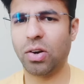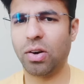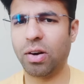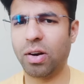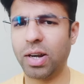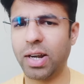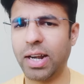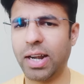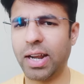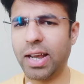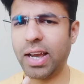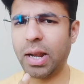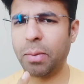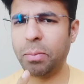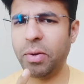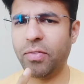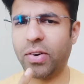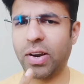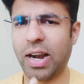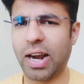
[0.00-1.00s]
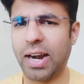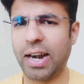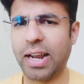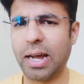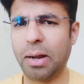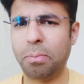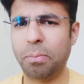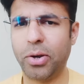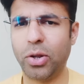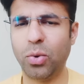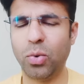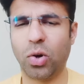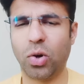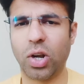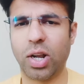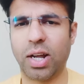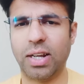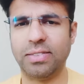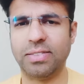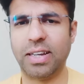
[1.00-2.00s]
or it can be for adaptive
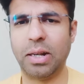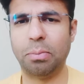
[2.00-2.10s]
or agile